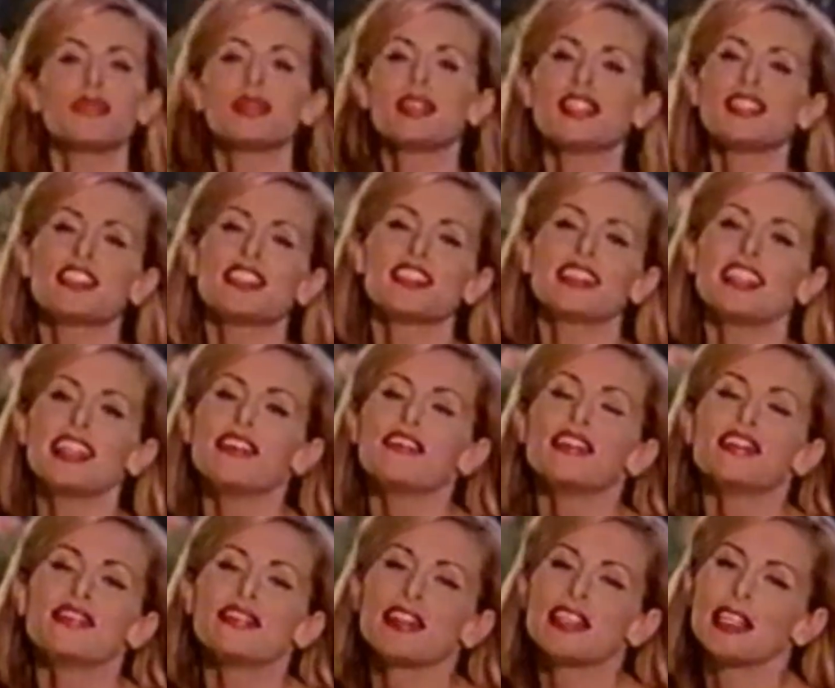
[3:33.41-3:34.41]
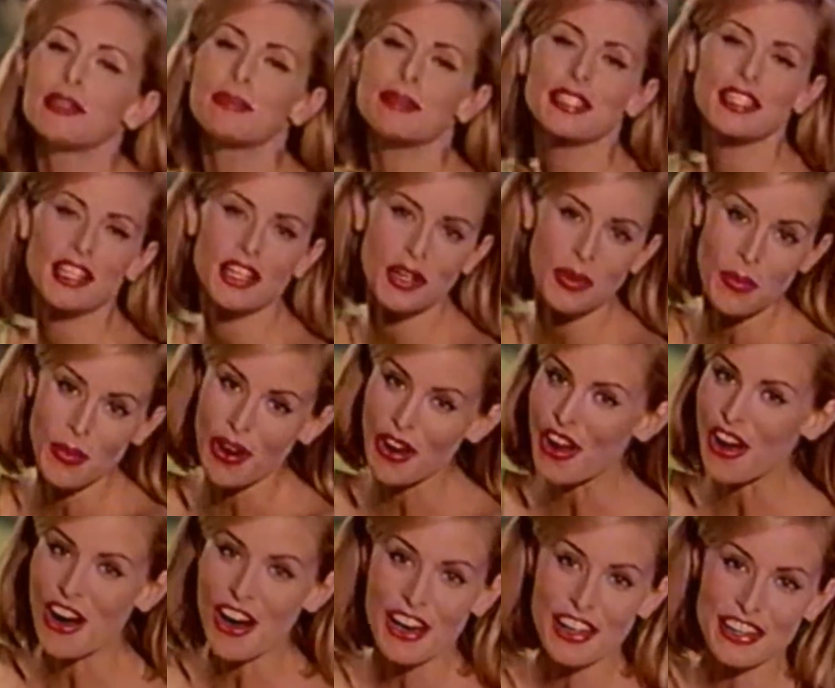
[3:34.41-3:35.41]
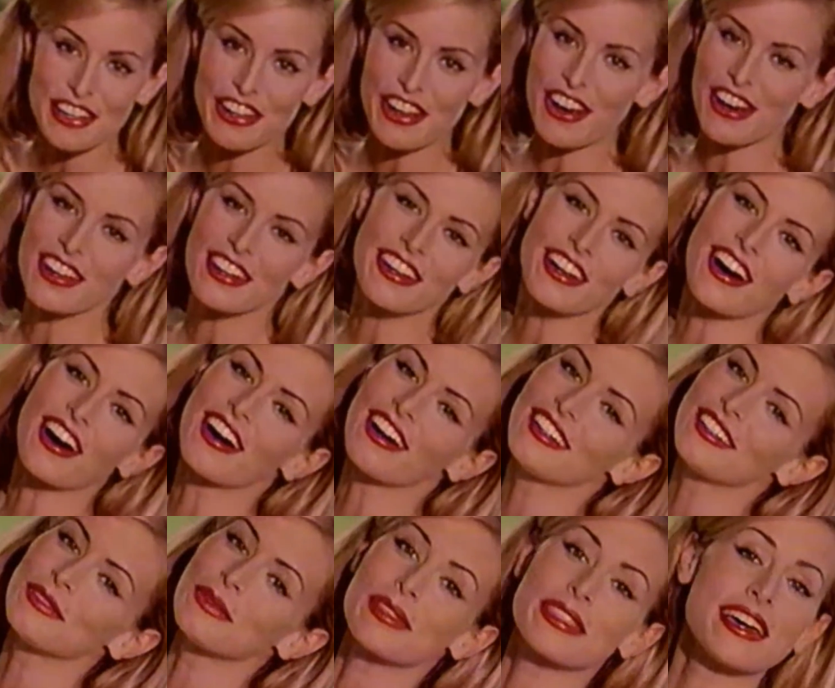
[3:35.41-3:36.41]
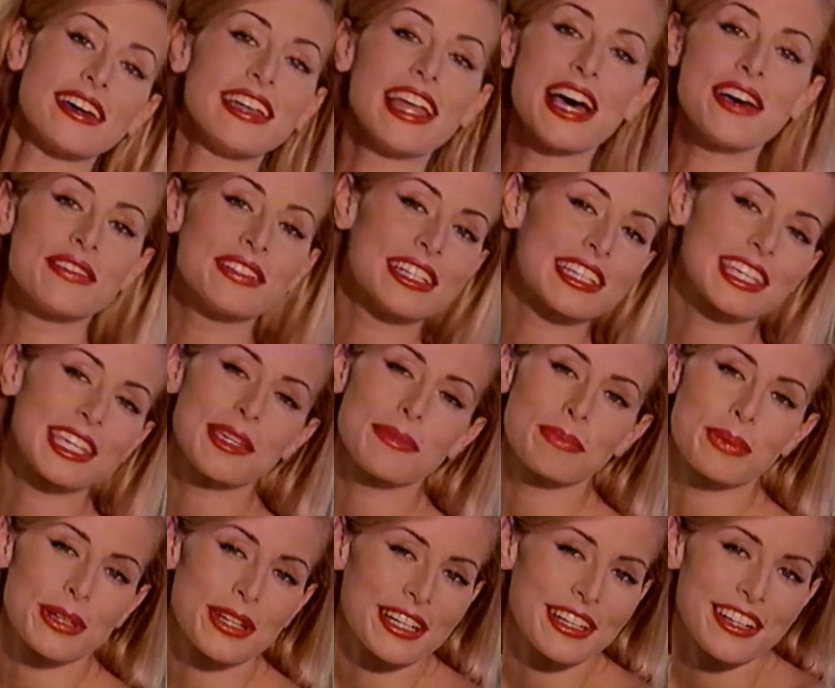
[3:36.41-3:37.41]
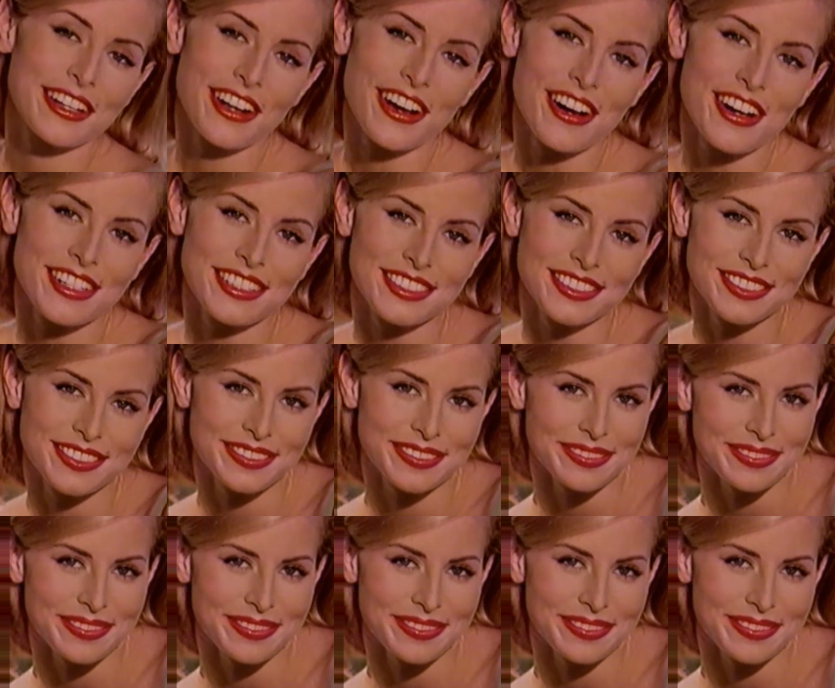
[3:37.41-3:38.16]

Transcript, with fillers: Wouldn't you love it if your lipstick could wear on and on and on without having to keep putting it on?